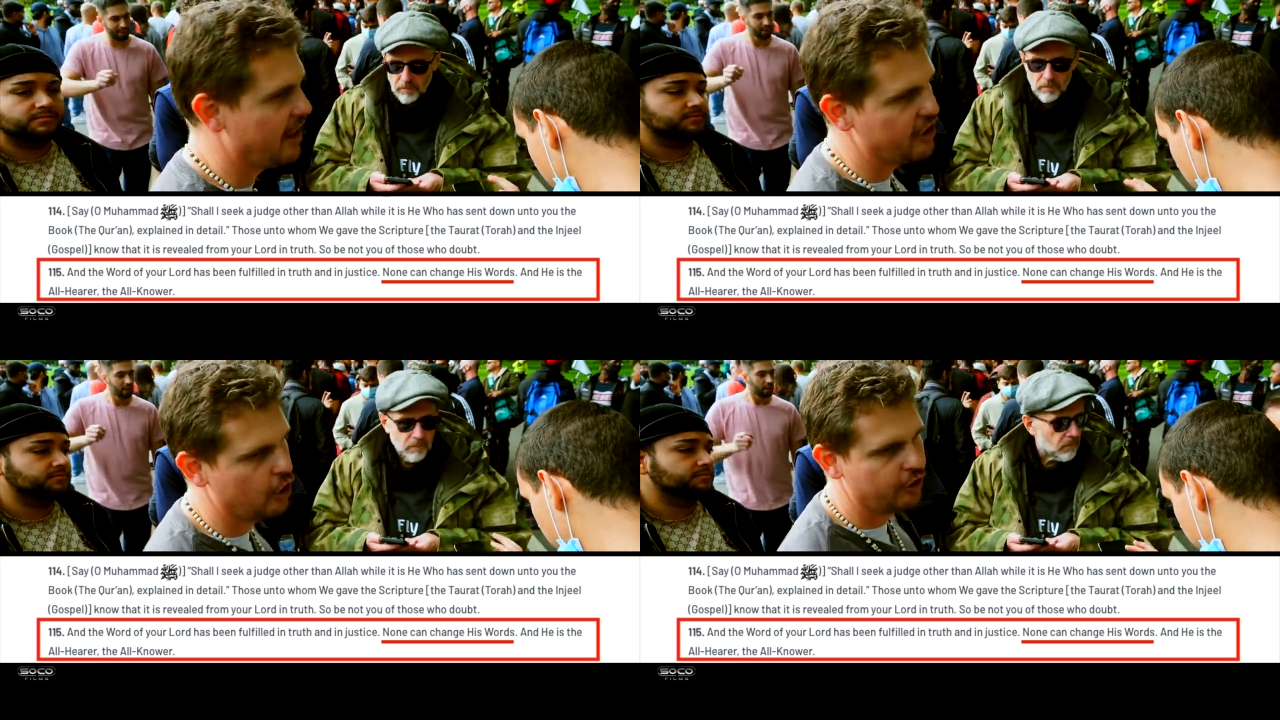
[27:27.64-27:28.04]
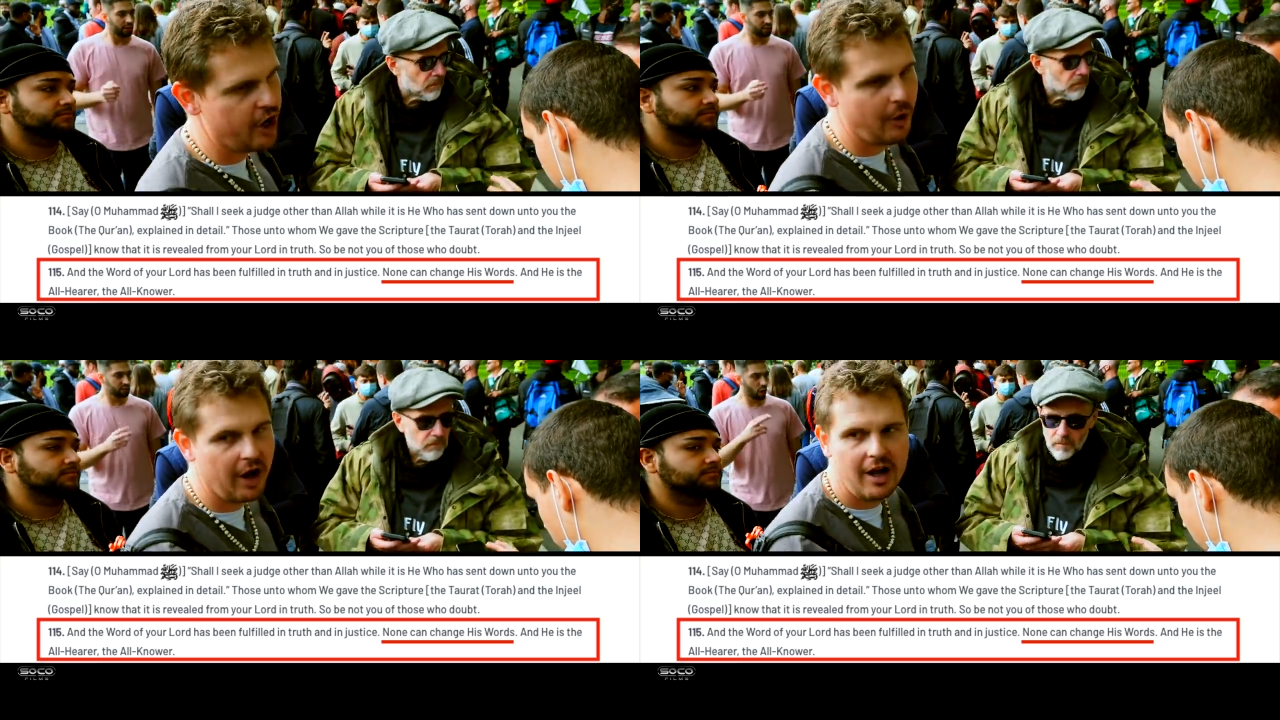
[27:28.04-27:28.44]
Speaker 1: and the all
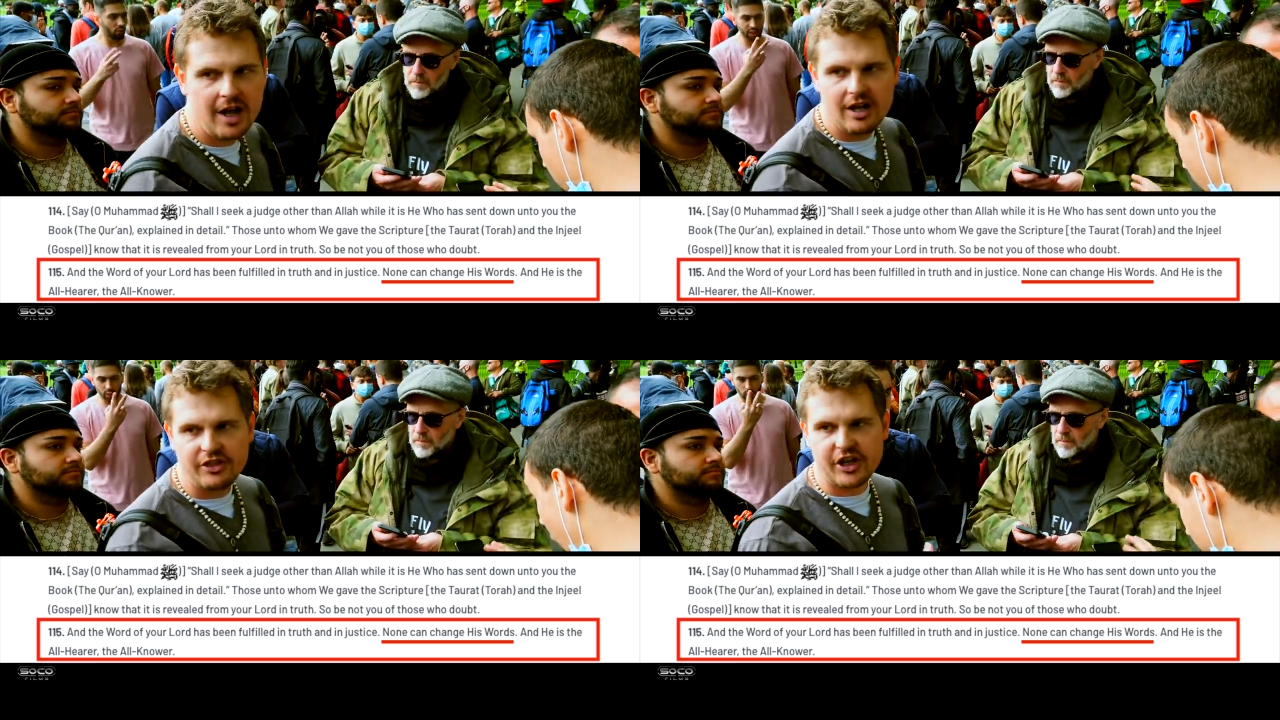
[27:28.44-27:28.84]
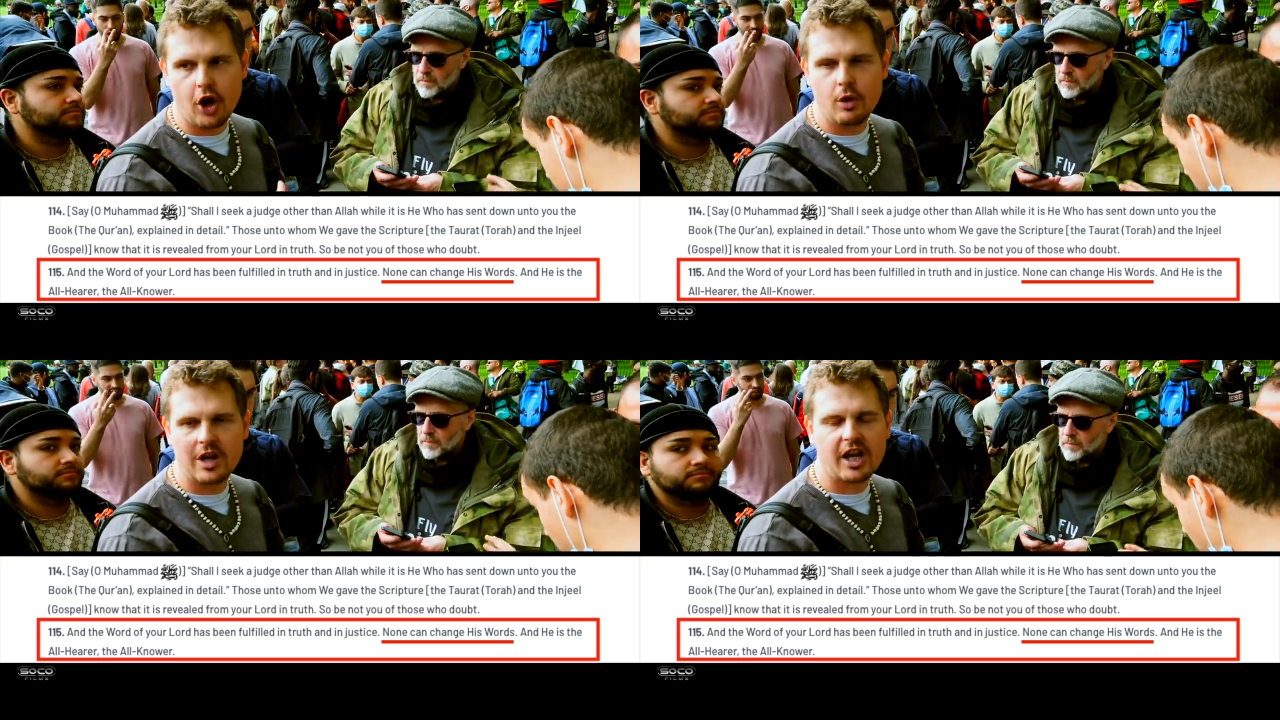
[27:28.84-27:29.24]
knower. The
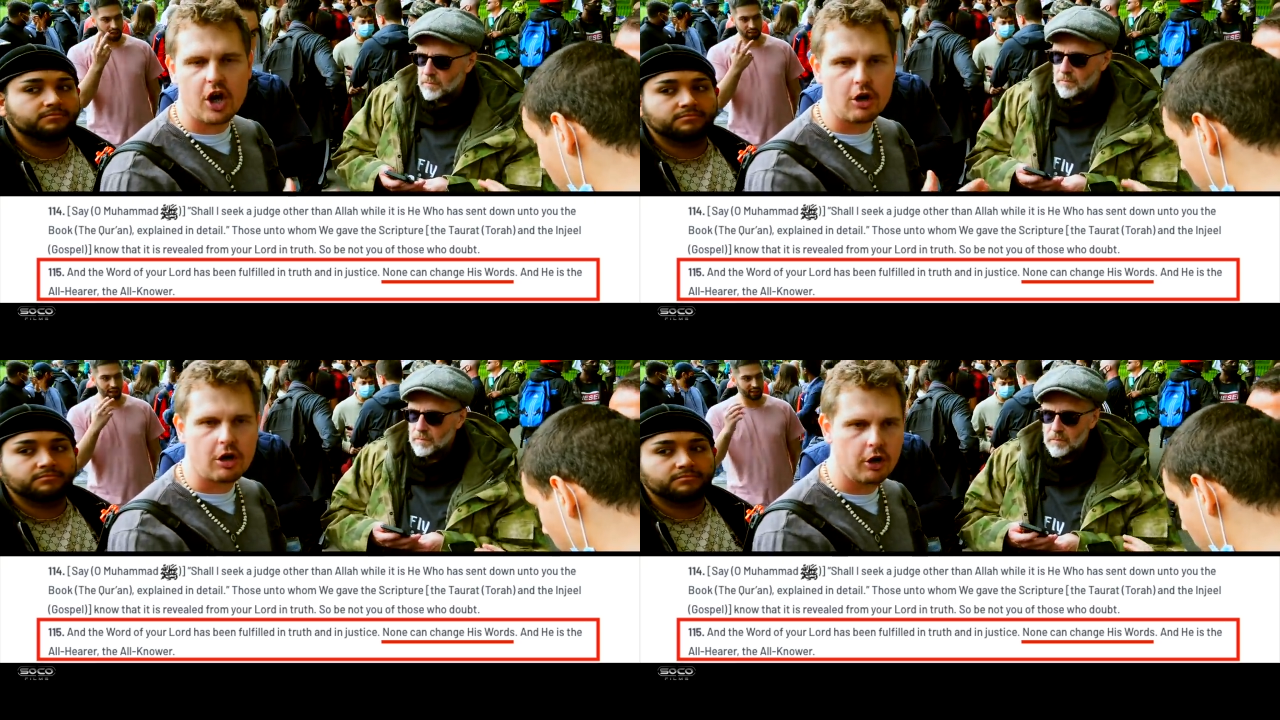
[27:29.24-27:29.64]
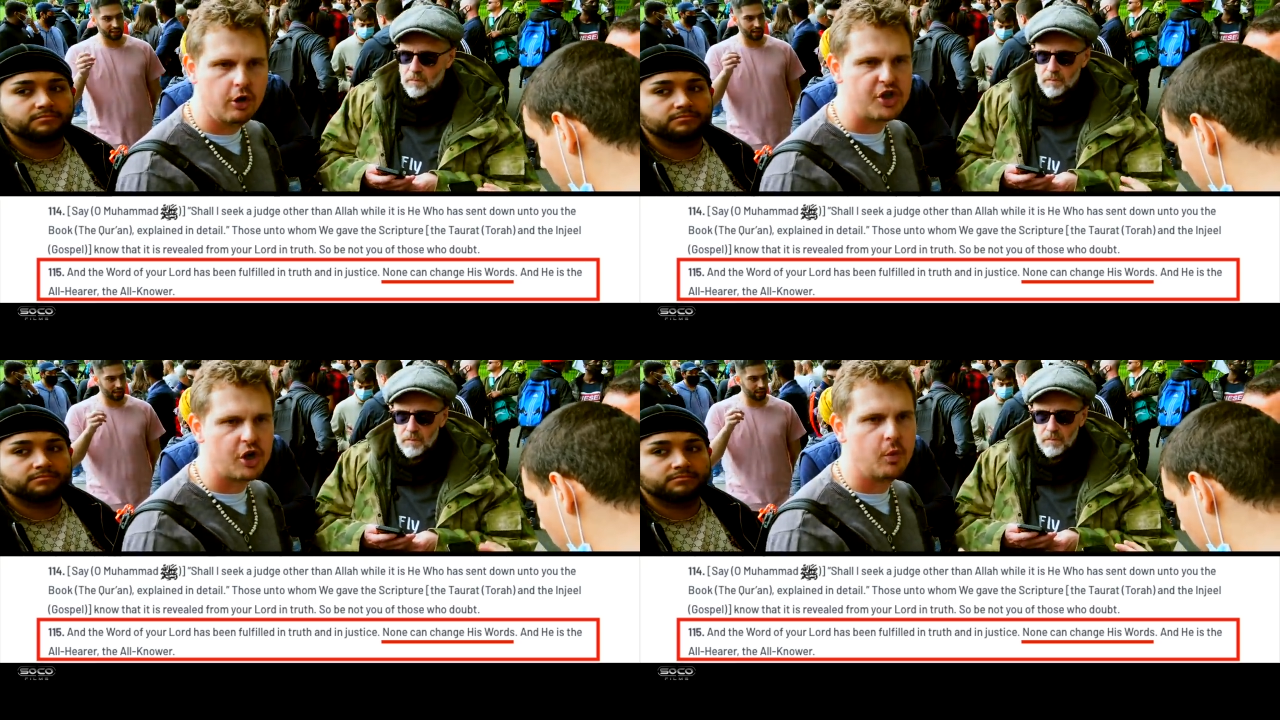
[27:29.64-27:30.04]
only
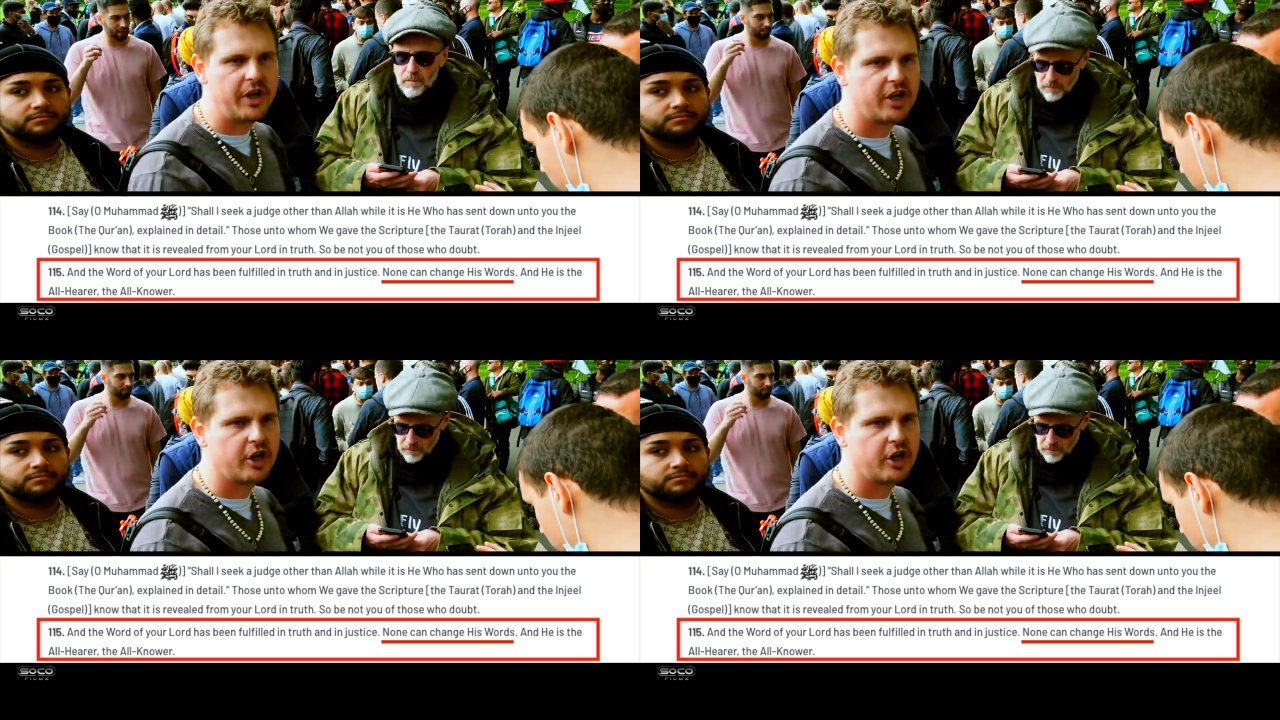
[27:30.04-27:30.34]
conclusion we